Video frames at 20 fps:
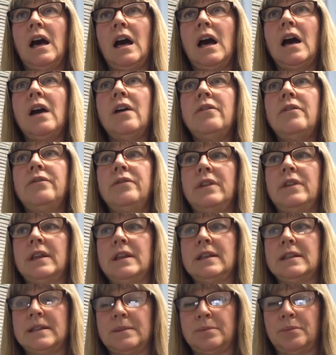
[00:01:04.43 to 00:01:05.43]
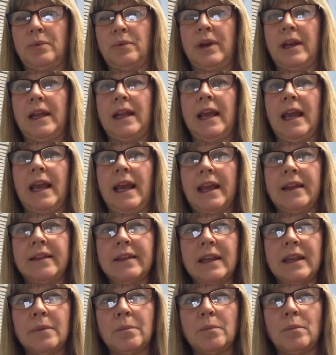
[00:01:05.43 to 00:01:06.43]
of the spring
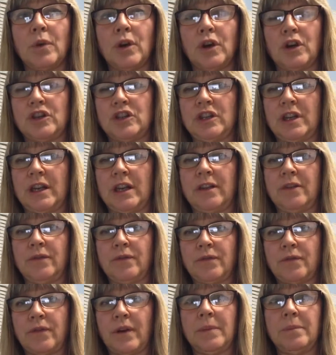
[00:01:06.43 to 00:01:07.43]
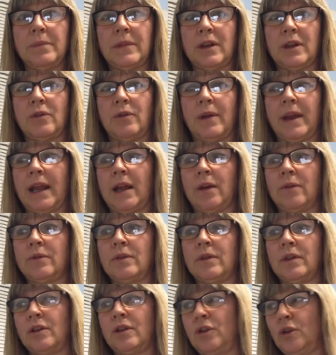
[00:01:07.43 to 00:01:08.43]
and the emerging from the
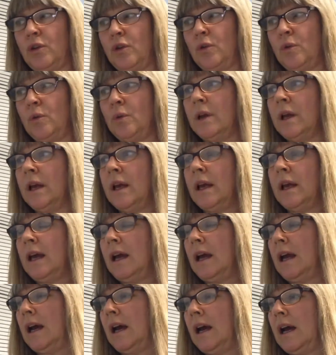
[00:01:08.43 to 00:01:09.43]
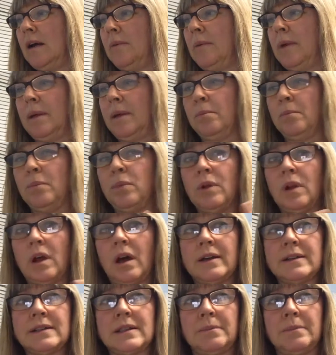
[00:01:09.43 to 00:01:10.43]
ground, the new and
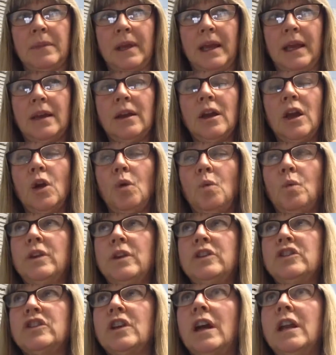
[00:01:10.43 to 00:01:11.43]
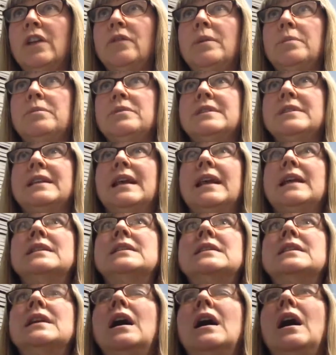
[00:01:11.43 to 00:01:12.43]
blossoming, which kind of
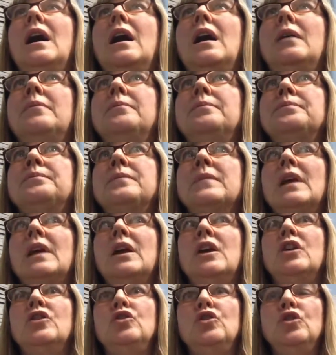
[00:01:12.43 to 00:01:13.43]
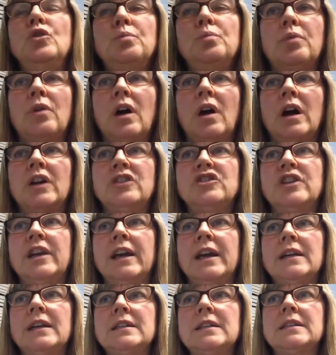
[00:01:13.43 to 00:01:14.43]
represents new
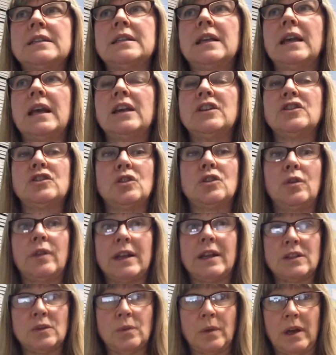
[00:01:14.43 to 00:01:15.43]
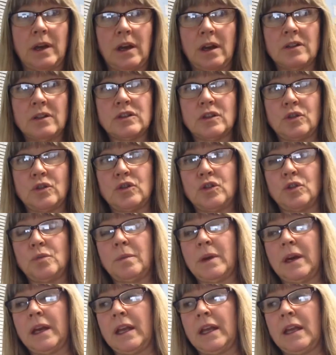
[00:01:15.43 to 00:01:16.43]
projects. So that's why I also do
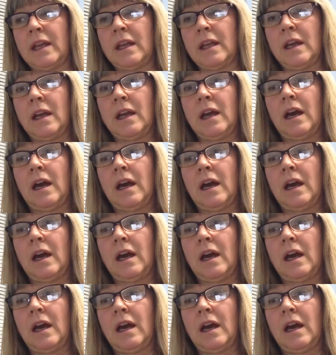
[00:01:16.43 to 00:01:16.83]
my